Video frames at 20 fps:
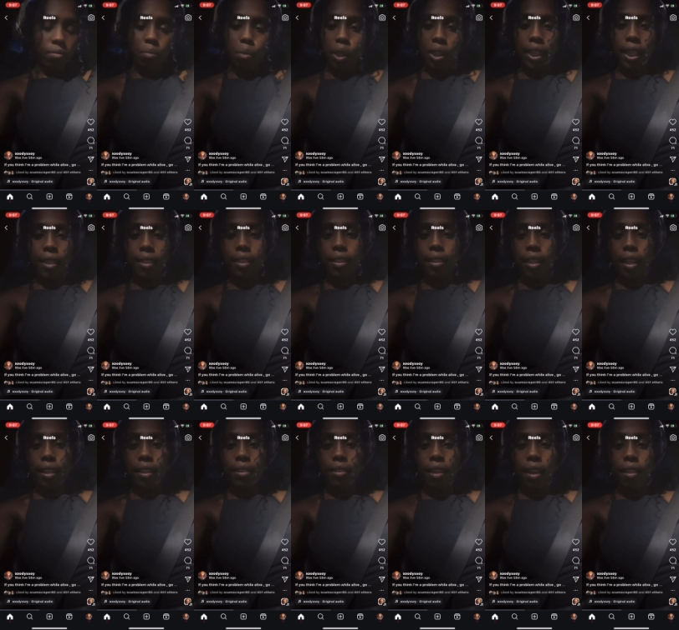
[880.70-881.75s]
pretended
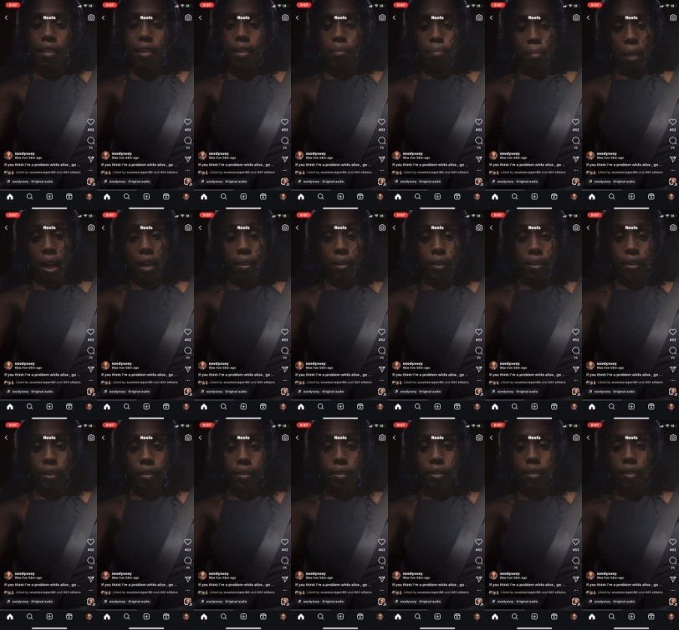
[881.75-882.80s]
like nothing mattered.
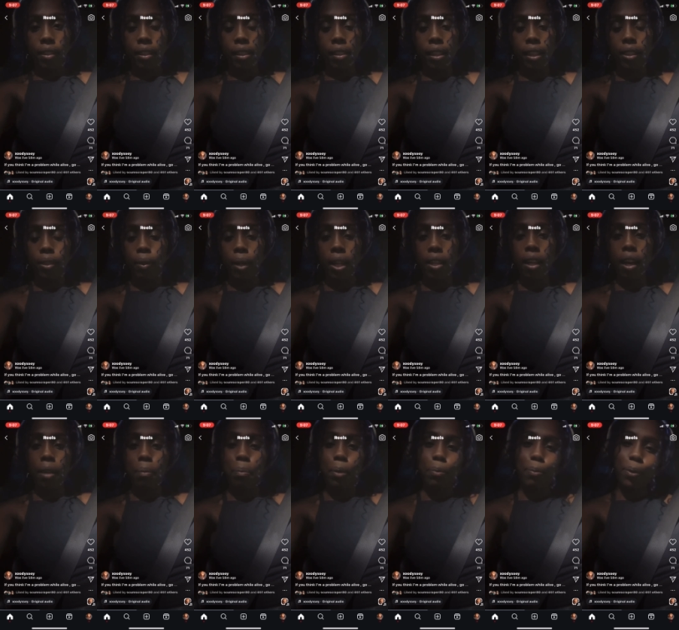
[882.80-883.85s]
That's why a
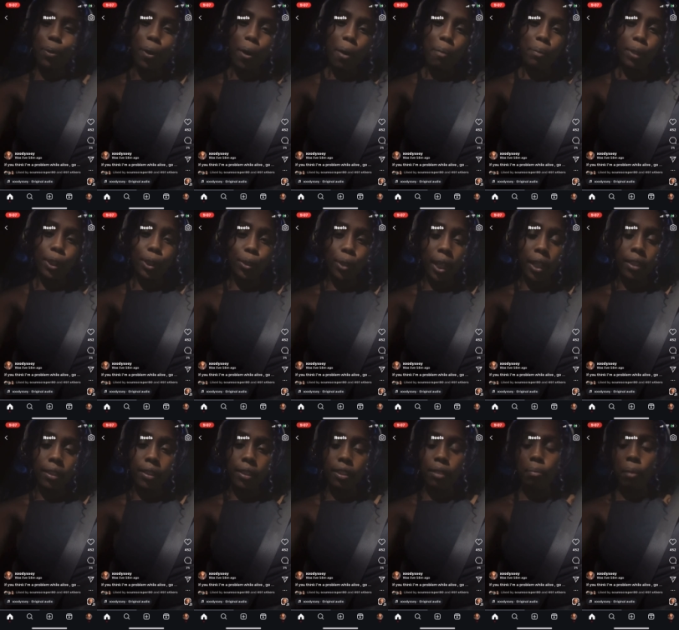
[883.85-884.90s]
lot of people call me
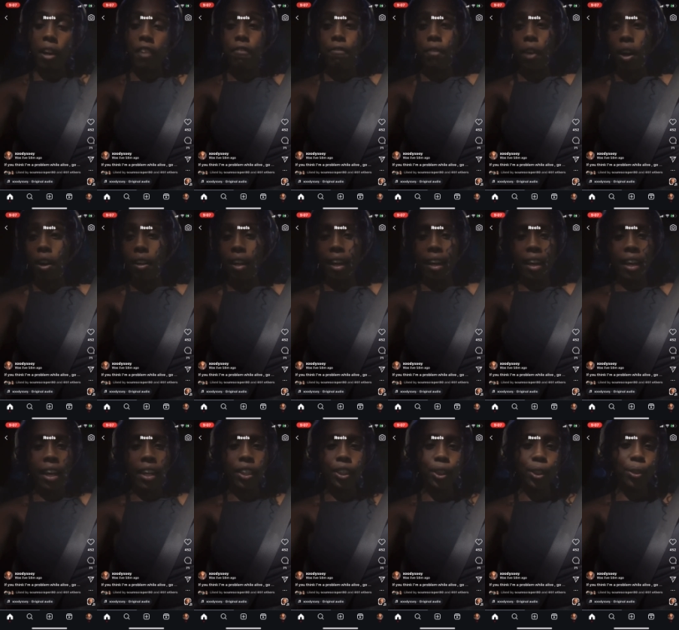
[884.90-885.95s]
traitor. It's my fault. I
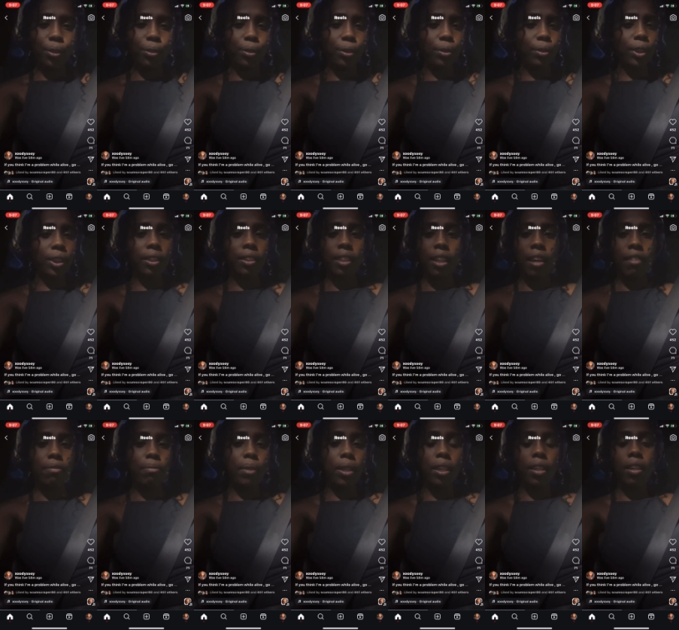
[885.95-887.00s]
hate you. You just
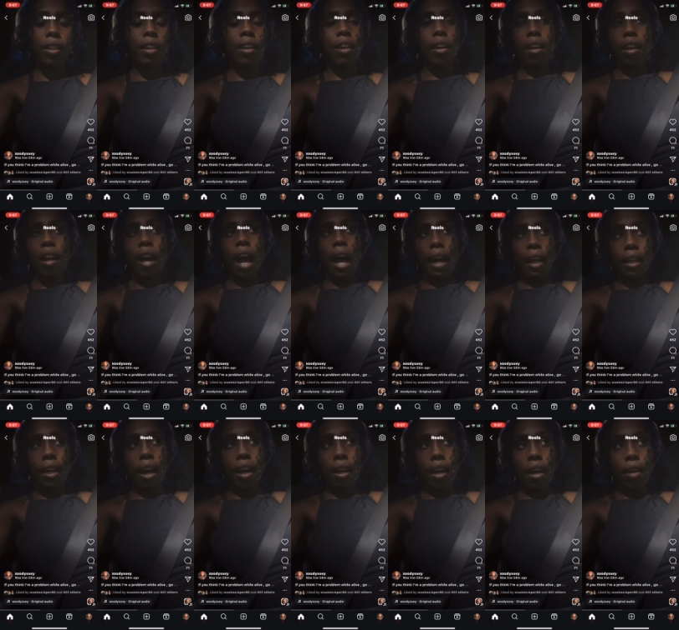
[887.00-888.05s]
left me. I
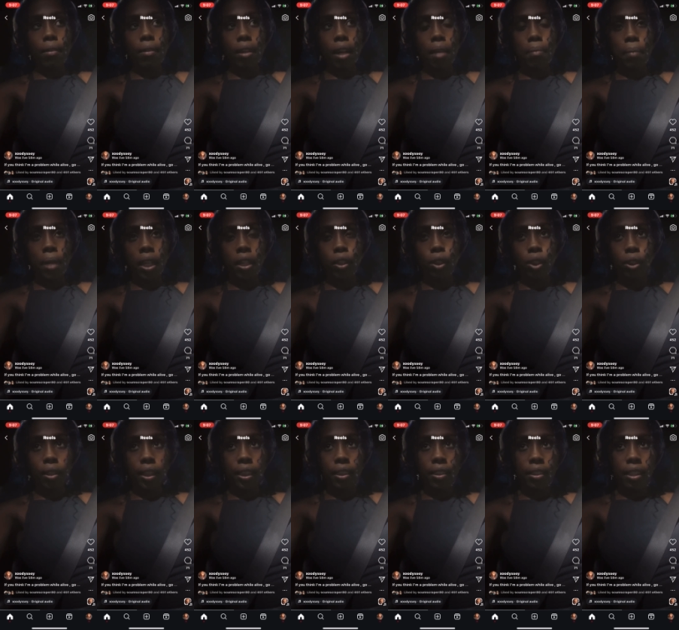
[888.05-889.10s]
got out. I made a
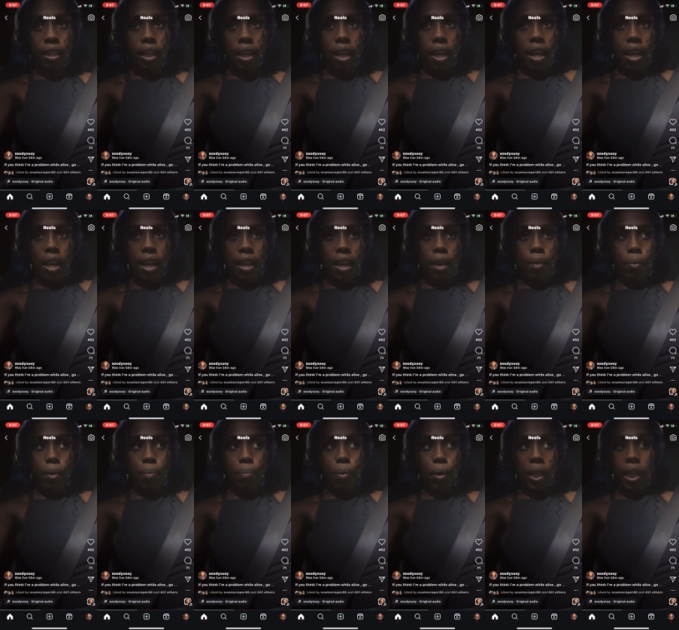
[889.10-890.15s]
choice. And at
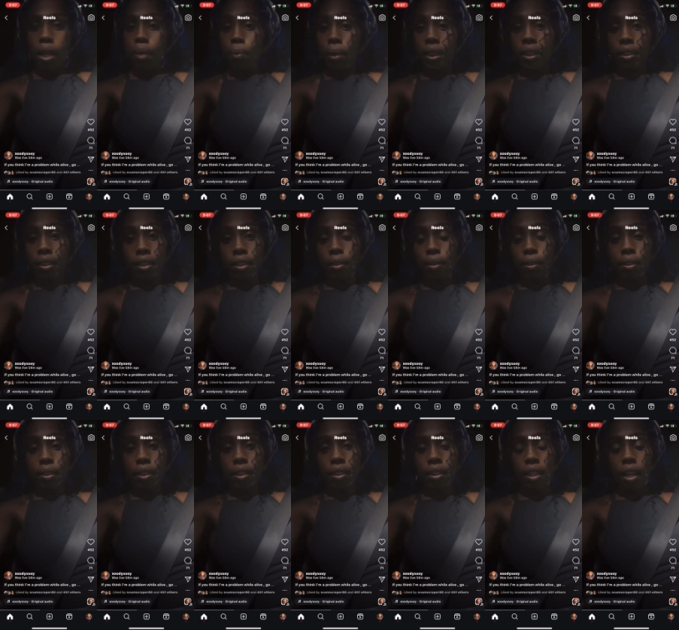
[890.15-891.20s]
one point I wasn't
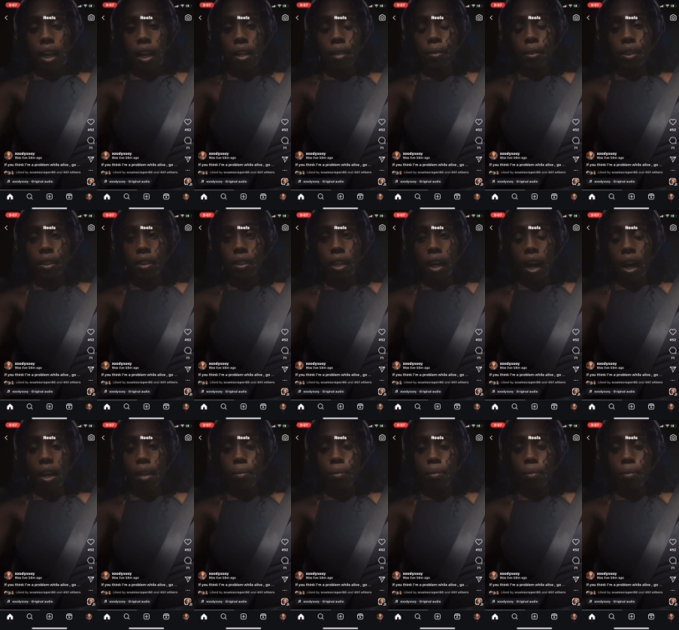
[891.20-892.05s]
healed. I was